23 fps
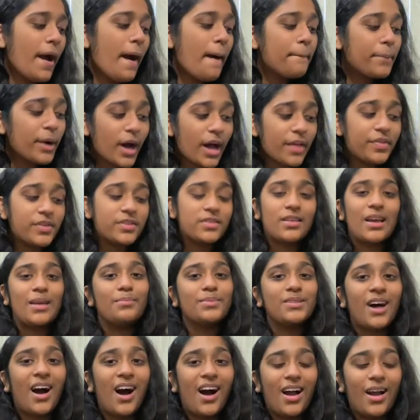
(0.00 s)
But at the same
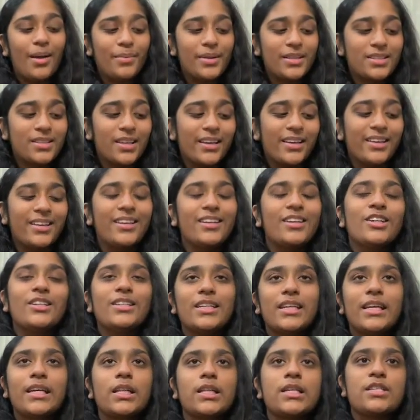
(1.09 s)
time, it's like he couldn't
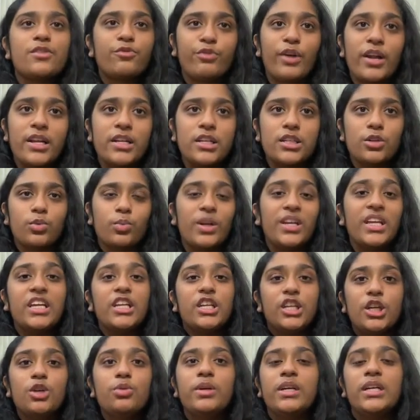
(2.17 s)
kill his friend when he
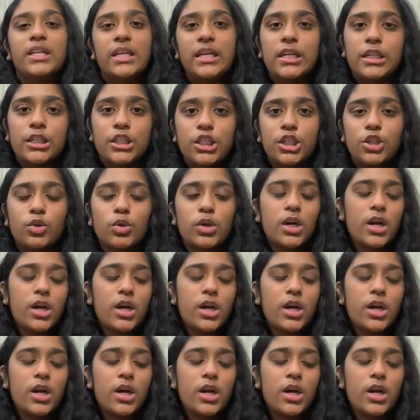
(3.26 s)
knew he needed to.